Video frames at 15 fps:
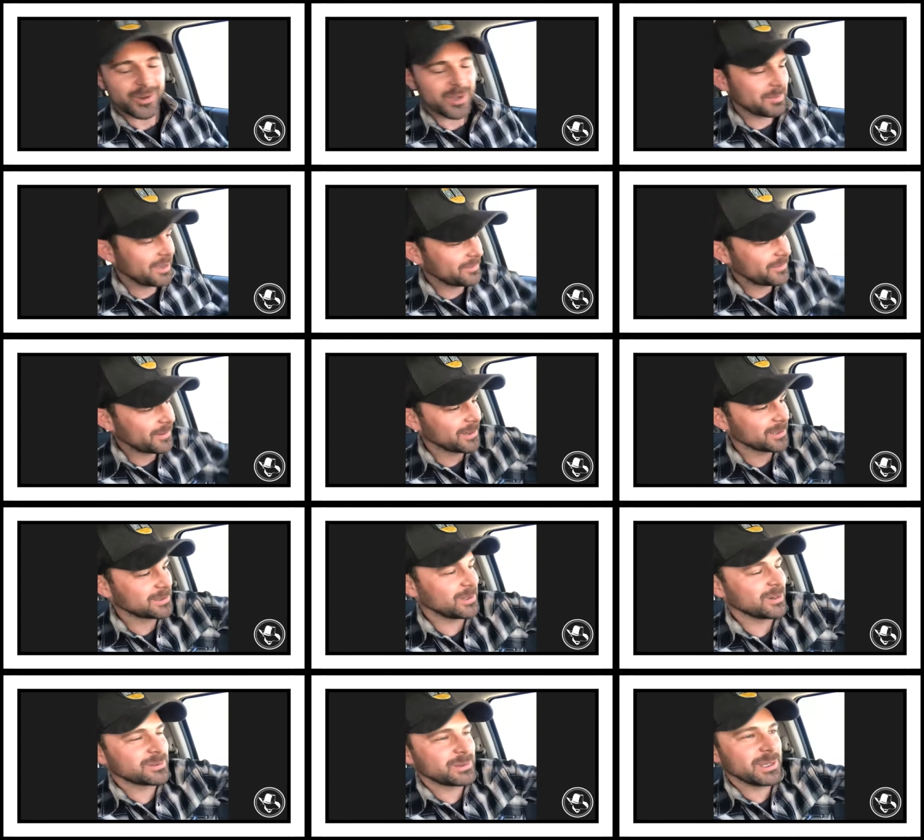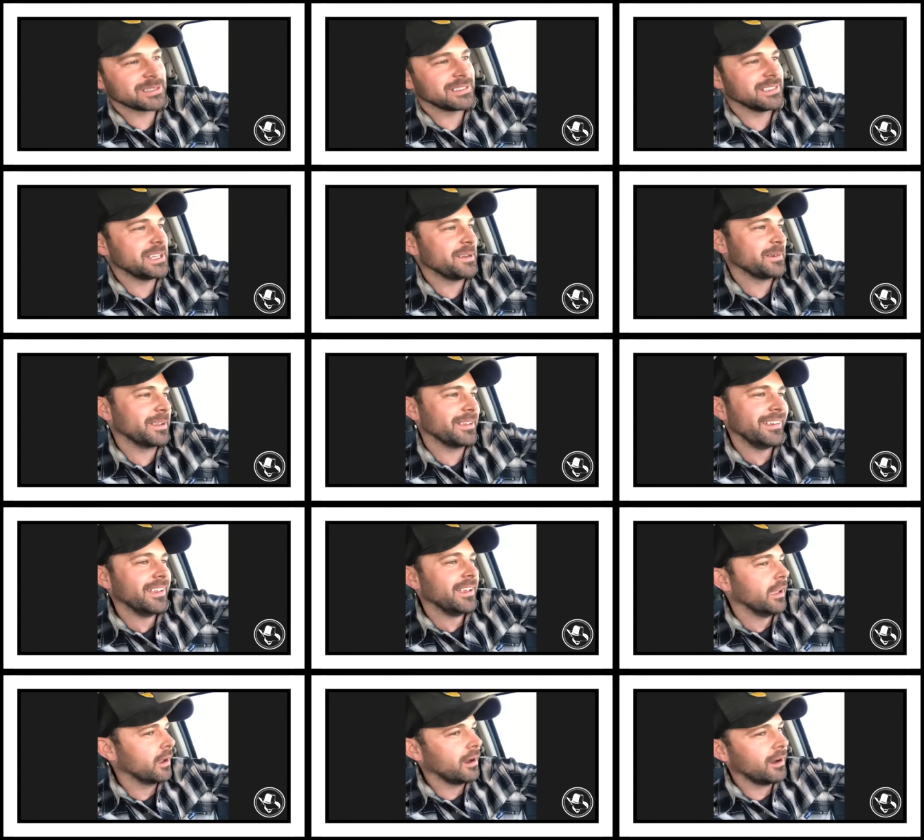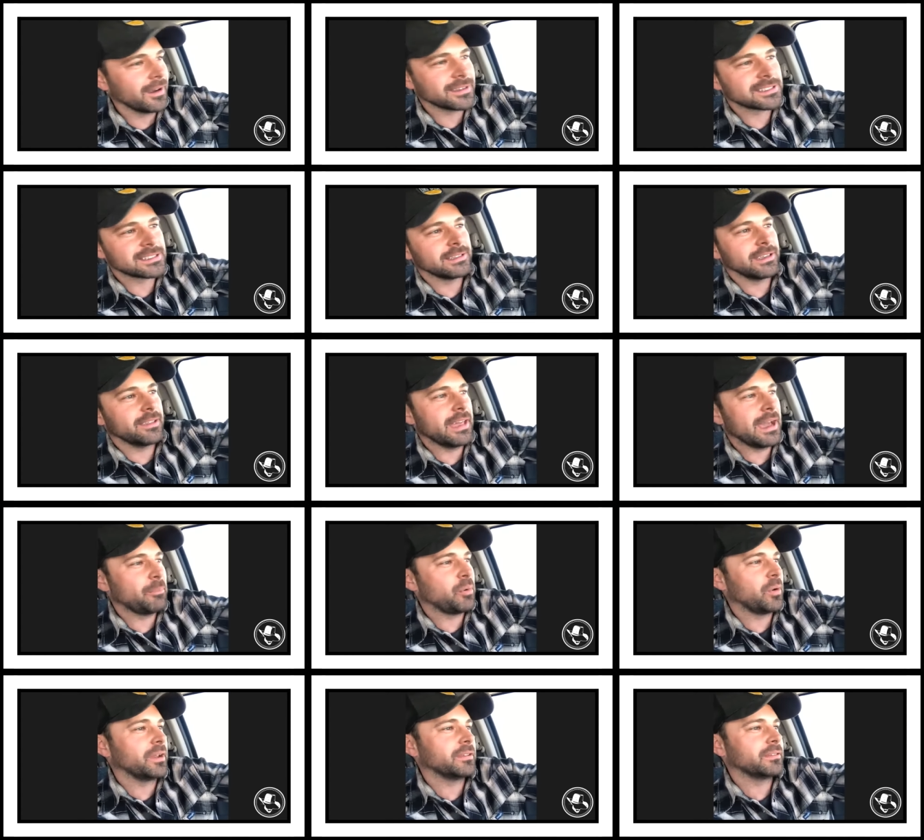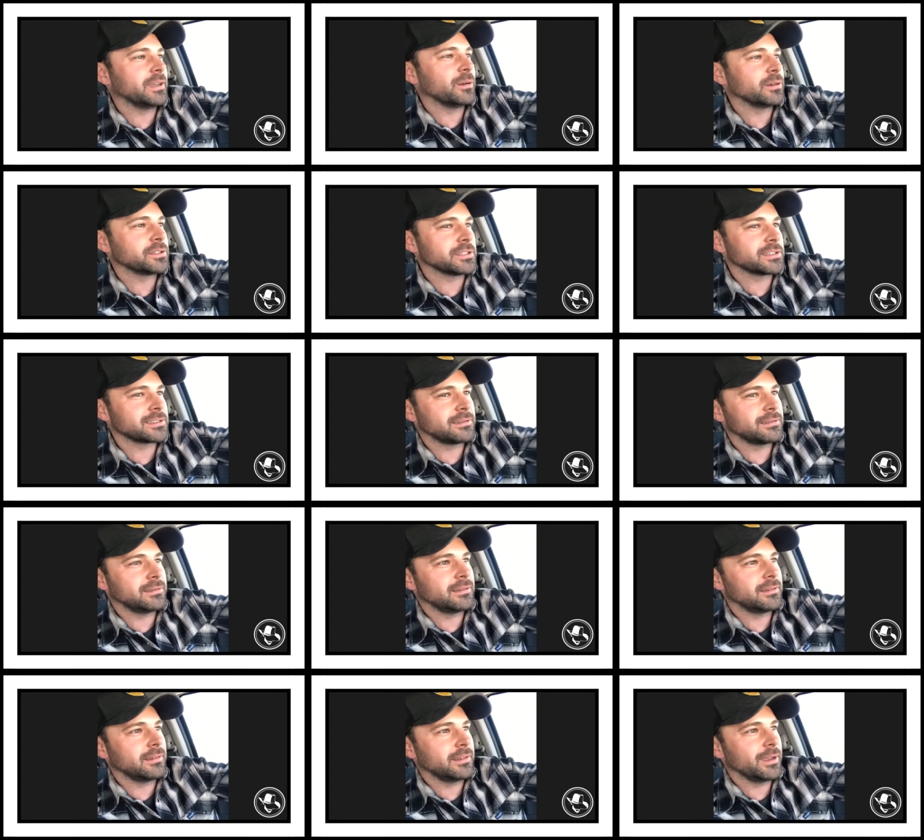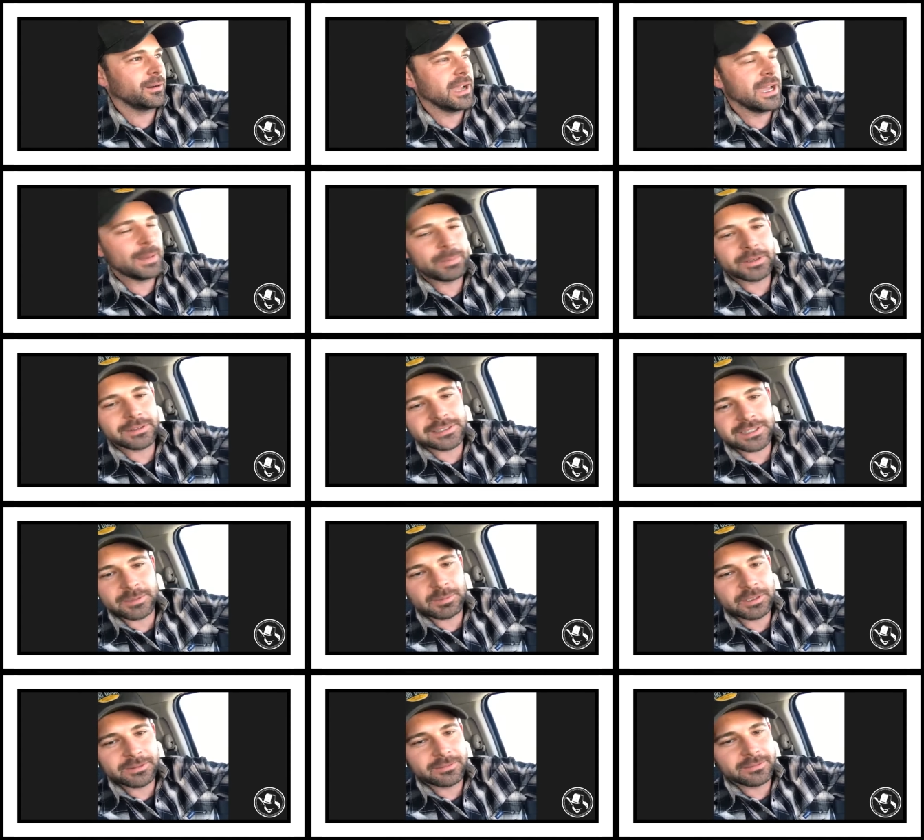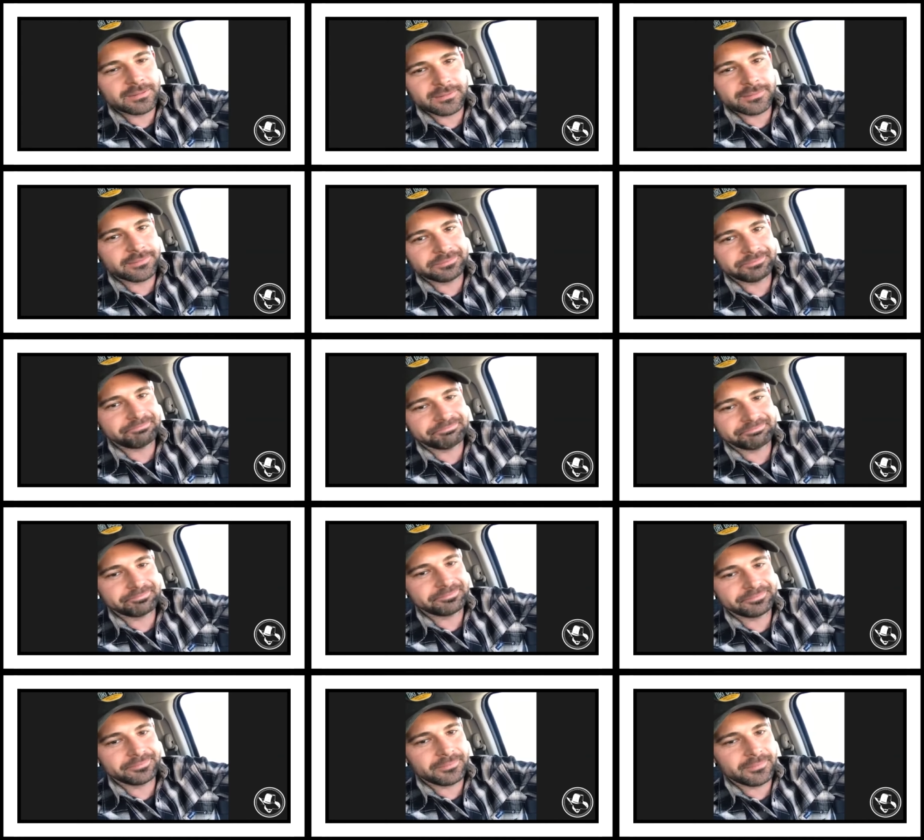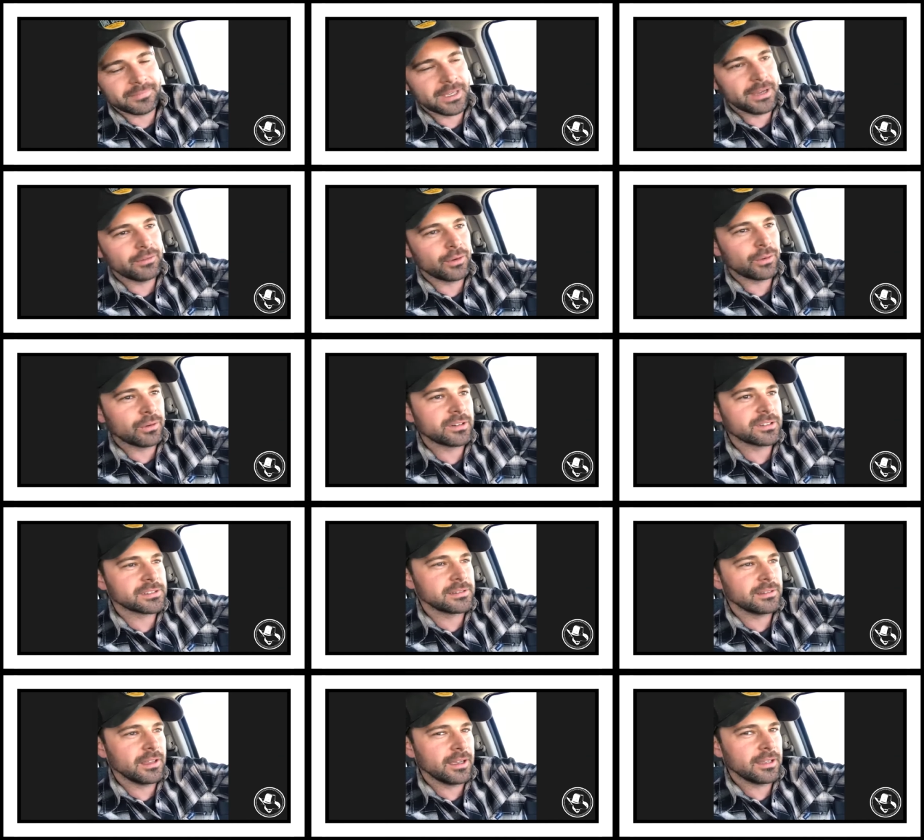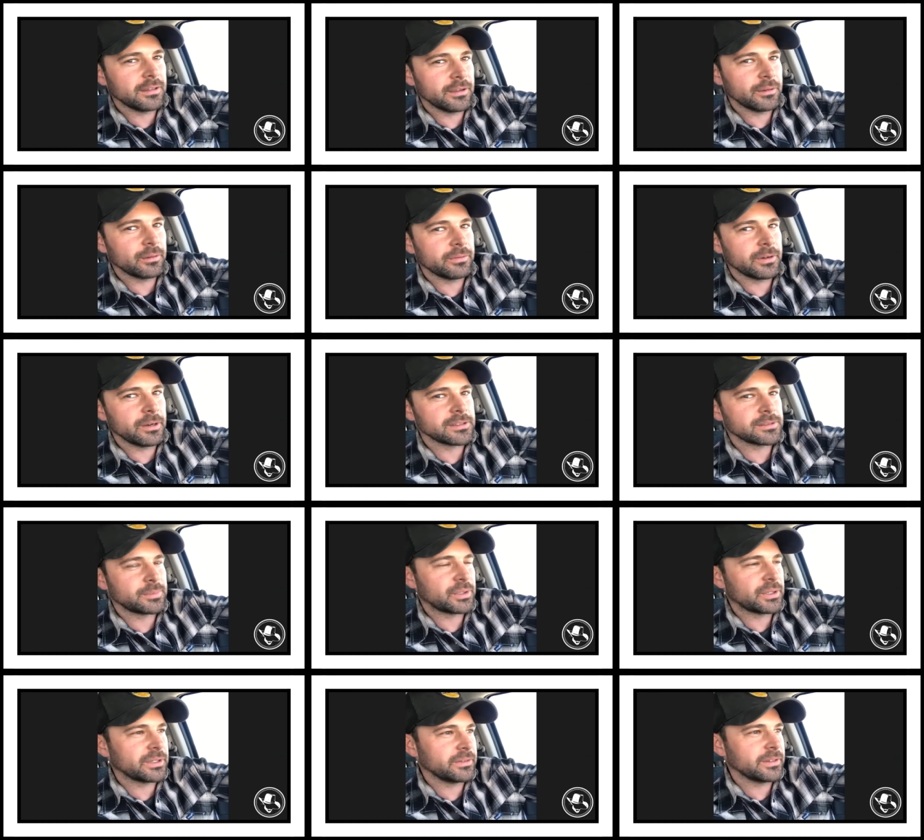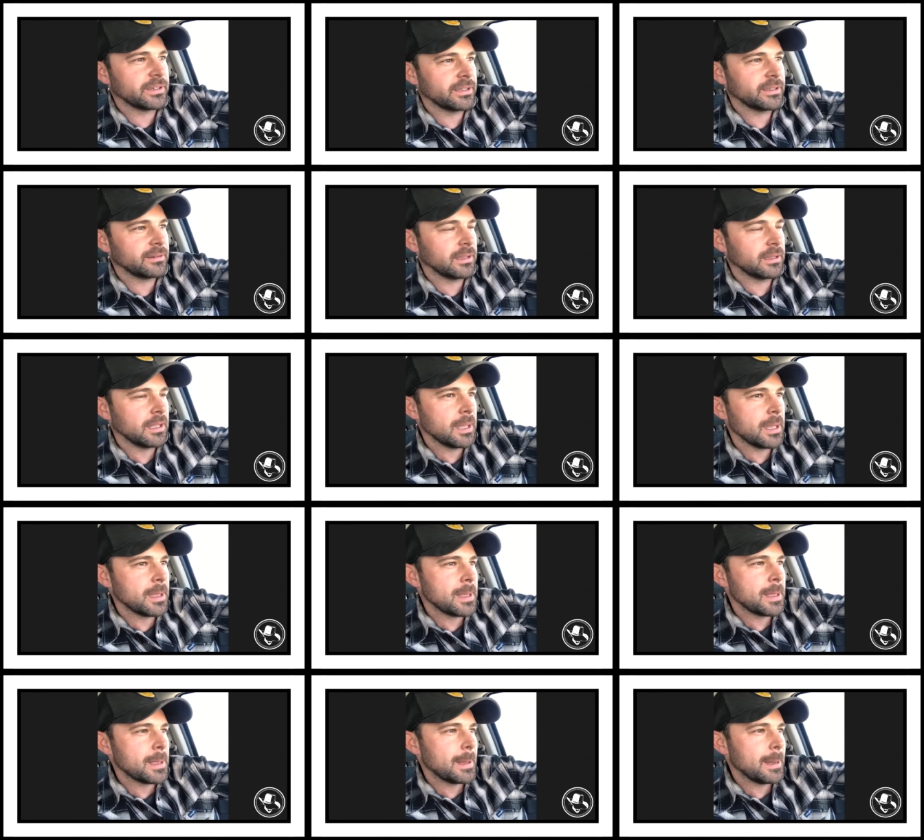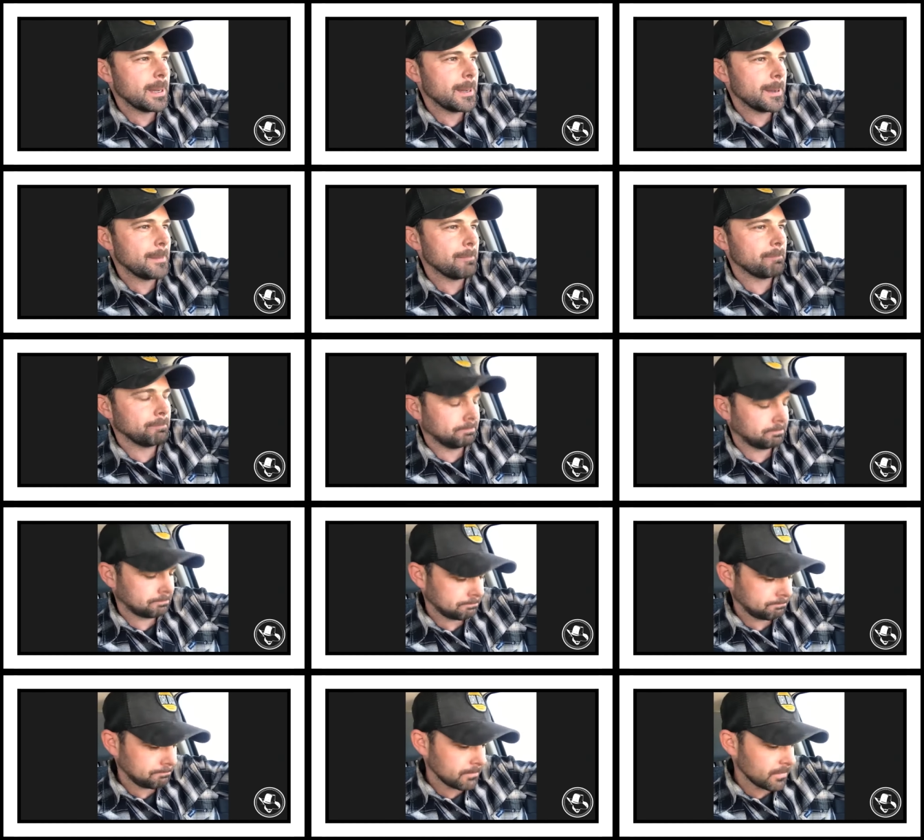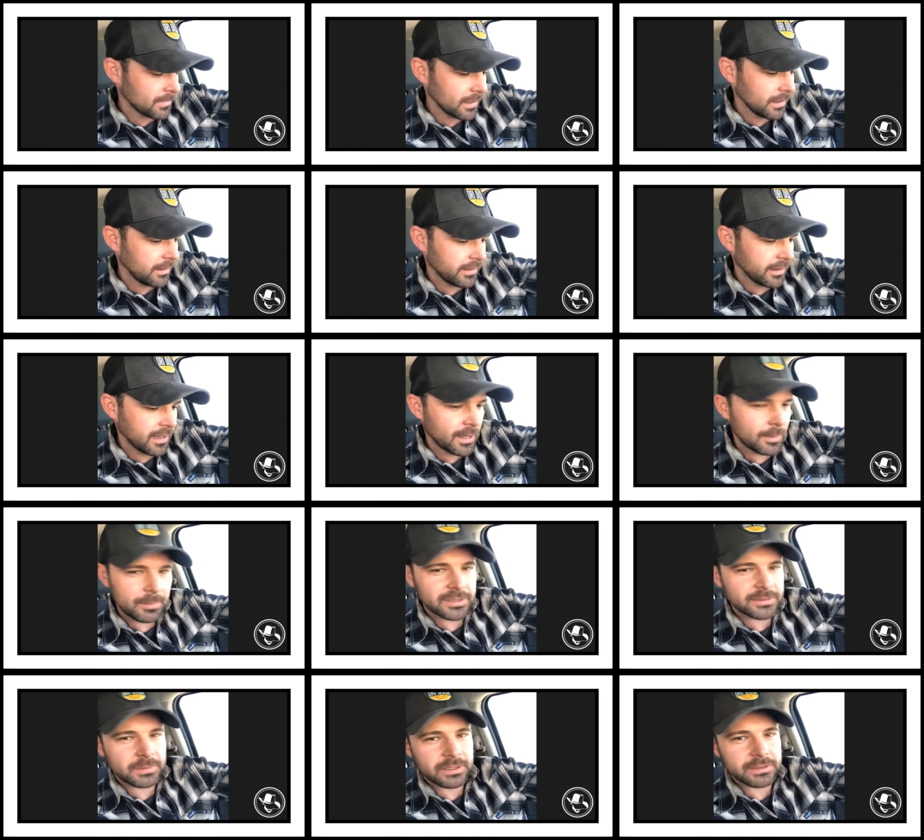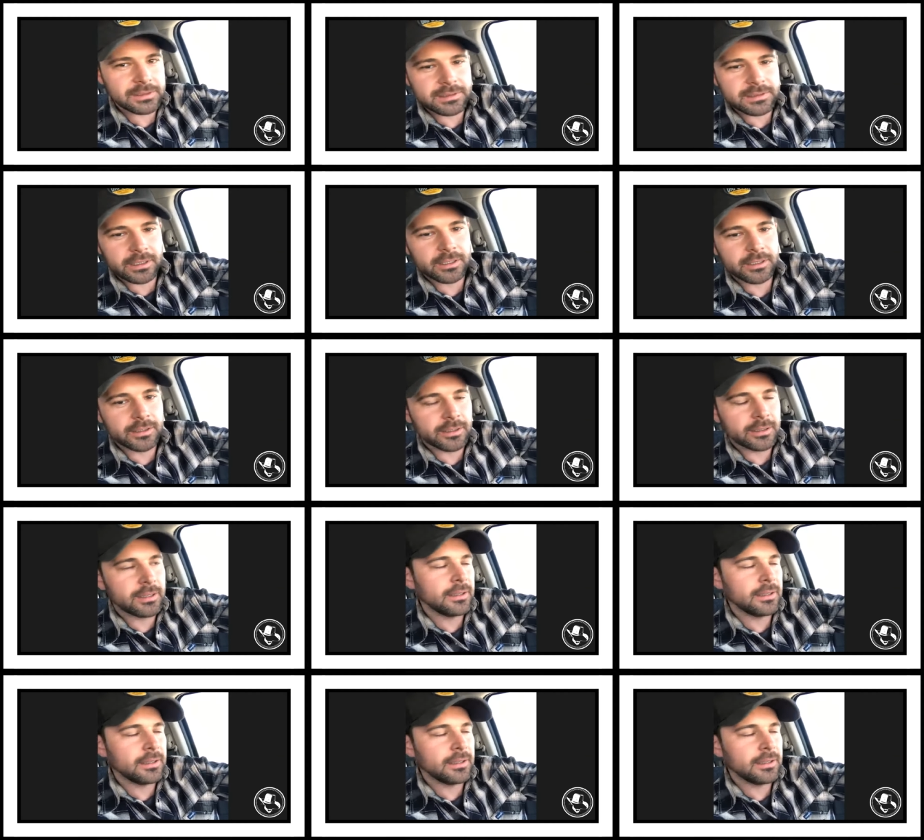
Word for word: my first horse when I was 11. And honestly, at that point, they were just, they were happy to see me have a horse. Like, they were very supportive in it. Um, and they helped me as much as they could.